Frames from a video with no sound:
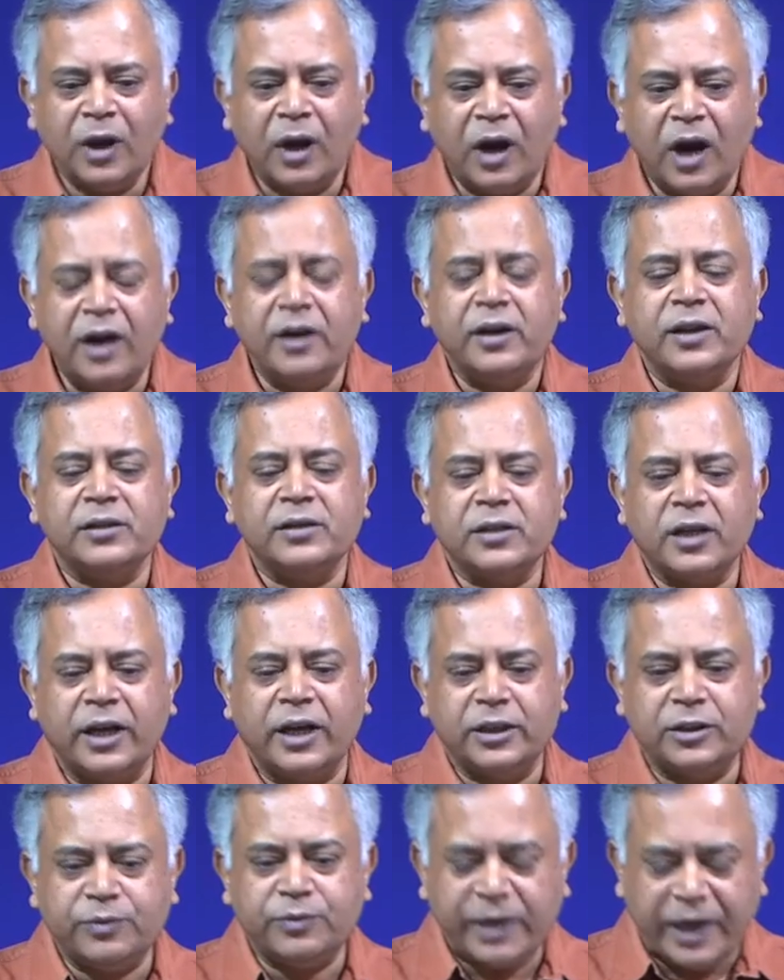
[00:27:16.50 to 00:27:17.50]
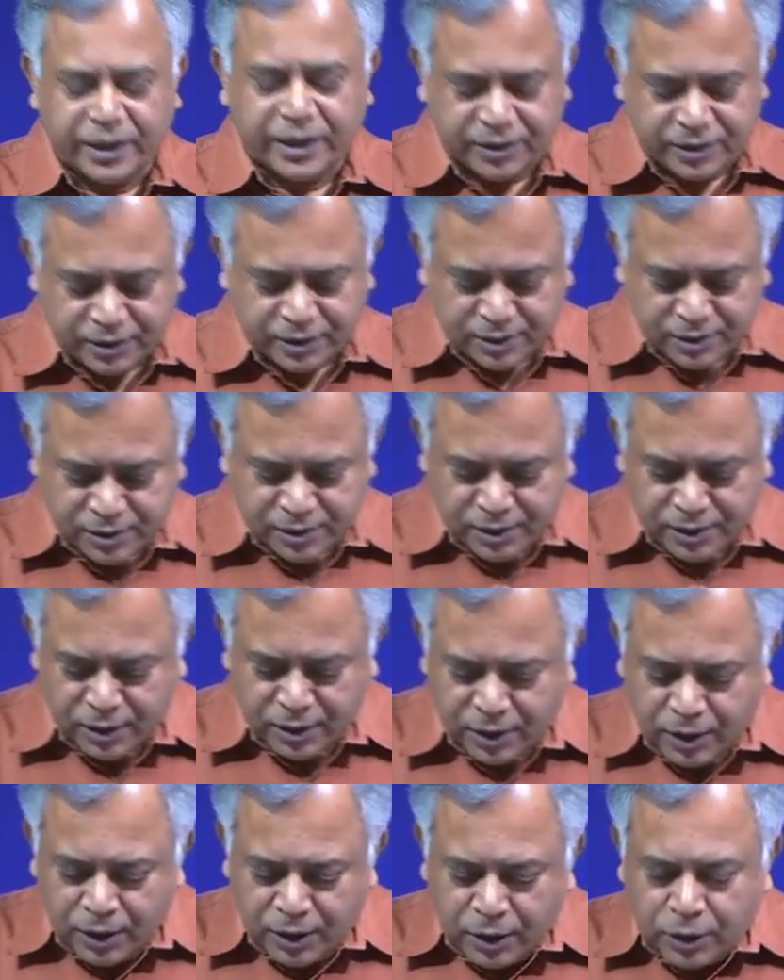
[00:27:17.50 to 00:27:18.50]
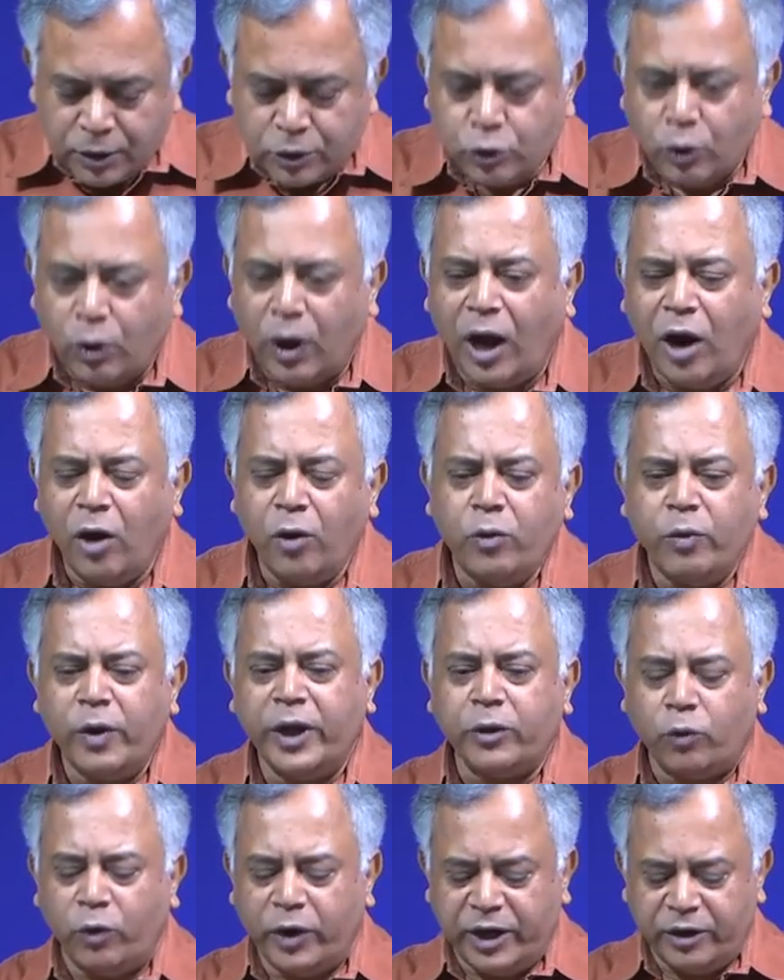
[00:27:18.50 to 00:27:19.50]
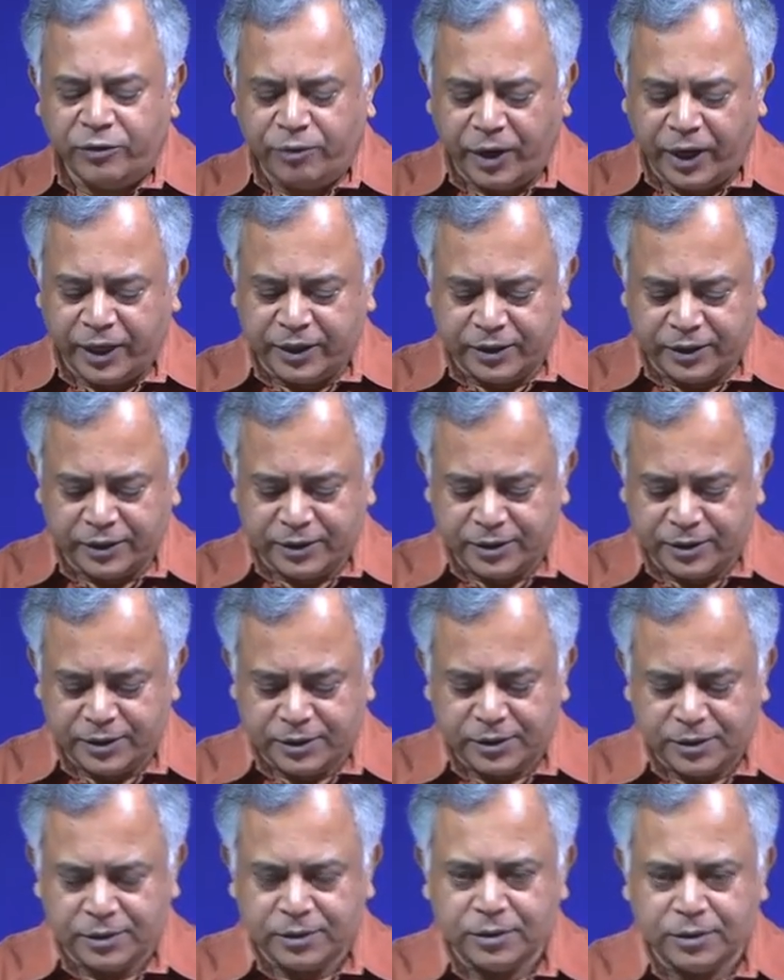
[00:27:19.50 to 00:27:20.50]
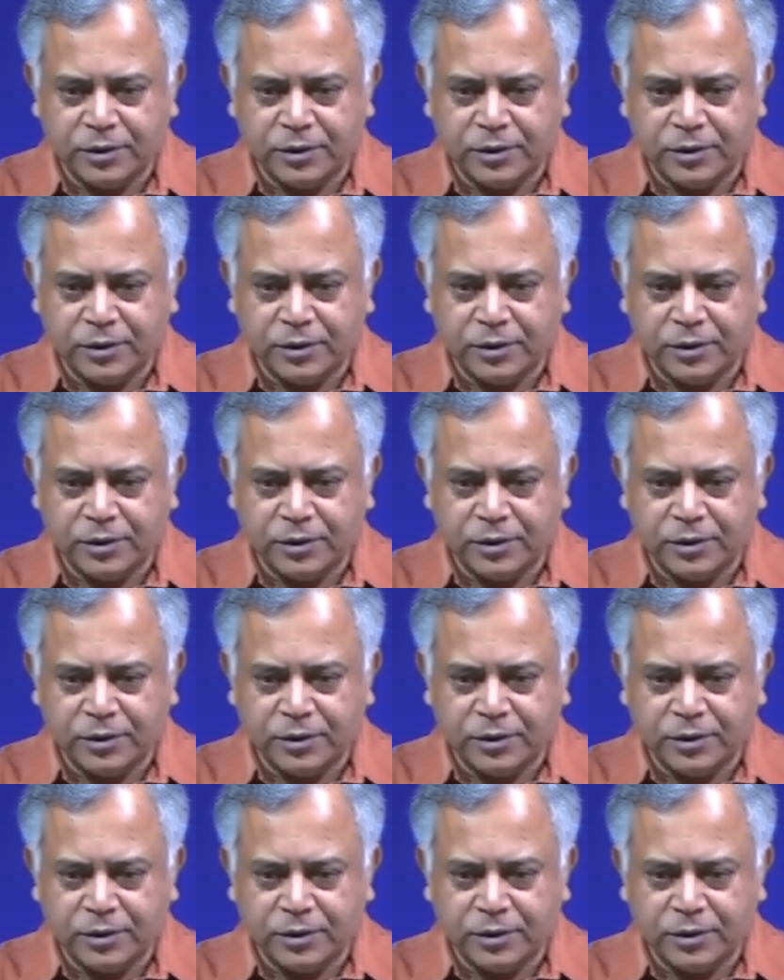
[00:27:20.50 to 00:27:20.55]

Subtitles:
undersized fractions. So, how do I quantify this?